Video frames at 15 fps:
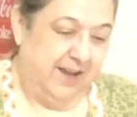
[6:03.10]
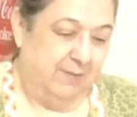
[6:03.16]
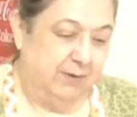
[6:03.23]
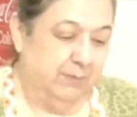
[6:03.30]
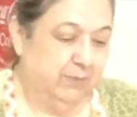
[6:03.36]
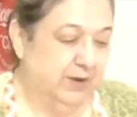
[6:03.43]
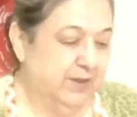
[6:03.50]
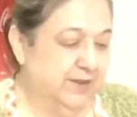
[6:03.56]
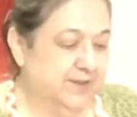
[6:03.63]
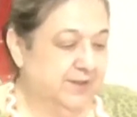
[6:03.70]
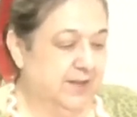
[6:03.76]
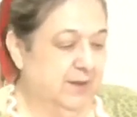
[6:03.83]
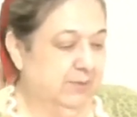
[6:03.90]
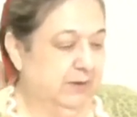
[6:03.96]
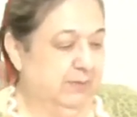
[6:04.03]
I'm going to bring this
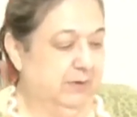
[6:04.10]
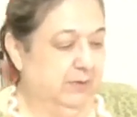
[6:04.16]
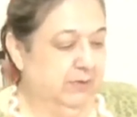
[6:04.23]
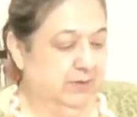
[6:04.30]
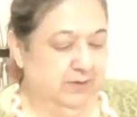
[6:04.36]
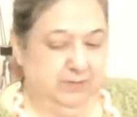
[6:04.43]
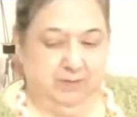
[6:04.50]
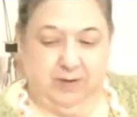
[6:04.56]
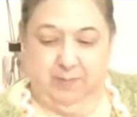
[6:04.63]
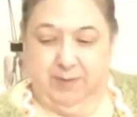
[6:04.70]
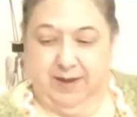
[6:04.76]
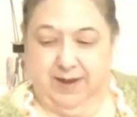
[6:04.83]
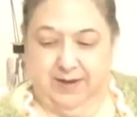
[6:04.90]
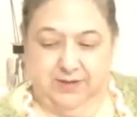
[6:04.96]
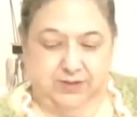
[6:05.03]
up. Let me wipe your
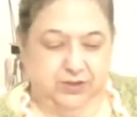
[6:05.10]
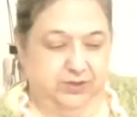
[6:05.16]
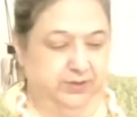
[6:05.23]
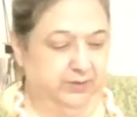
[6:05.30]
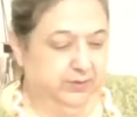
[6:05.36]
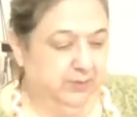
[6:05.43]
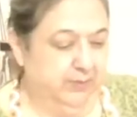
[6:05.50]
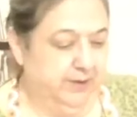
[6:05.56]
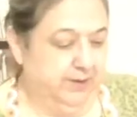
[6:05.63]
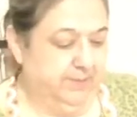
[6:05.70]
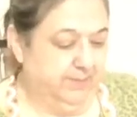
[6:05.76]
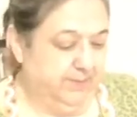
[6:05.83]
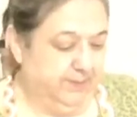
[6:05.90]
hands just a little bit.